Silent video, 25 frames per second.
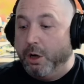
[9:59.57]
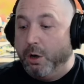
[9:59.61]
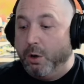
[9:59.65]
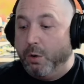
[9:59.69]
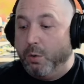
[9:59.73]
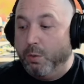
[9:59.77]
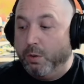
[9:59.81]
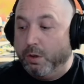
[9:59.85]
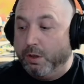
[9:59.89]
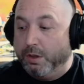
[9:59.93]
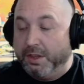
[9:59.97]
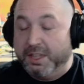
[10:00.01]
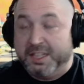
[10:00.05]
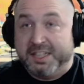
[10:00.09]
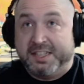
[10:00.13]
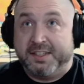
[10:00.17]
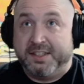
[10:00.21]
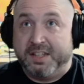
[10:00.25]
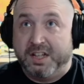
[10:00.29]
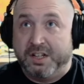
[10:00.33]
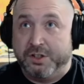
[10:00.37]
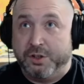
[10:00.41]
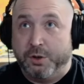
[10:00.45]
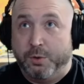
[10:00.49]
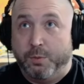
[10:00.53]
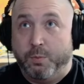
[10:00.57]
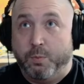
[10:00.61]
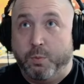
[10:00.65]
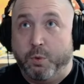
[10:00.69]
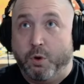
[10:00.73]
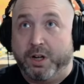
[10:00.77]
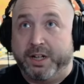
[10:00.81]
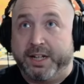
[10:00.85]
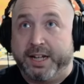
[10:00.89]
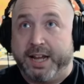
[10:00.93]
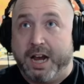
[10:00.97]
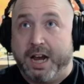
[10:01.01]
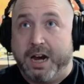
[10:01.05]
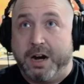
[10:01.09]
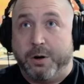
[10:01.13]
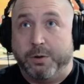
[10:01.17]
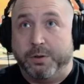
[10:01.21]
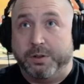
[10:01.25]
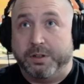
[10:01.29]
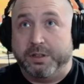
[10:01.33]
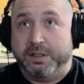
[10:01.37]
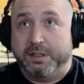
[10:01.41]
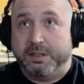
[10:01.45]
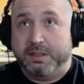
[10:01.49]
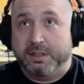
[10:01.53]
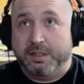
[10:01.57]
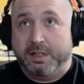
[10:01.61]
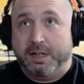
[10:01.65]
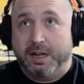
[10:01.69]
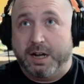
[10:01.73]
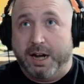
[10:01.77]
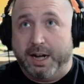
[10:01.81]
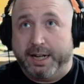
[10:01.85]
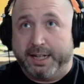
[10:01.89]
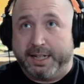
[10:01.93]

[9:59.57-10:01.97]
this doesn't work out, I got